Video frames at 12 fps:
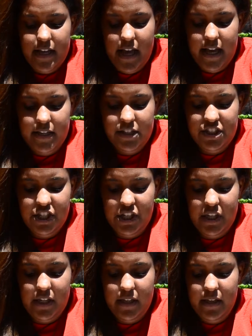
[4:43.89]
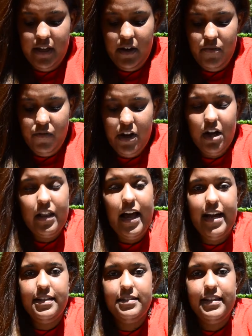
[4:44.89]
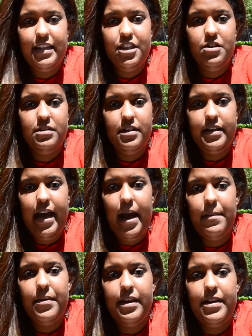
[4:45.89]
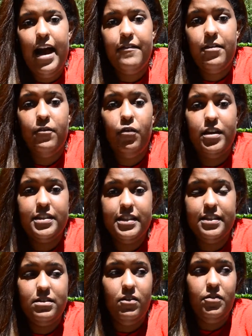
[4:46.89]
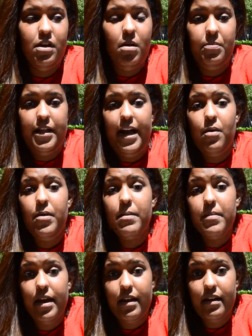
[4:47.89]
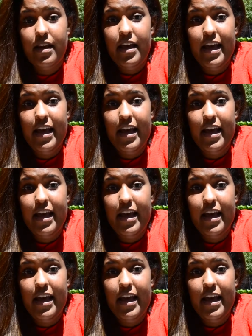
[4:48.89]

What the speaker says: and she realized that there is a gap in having voices of young Black women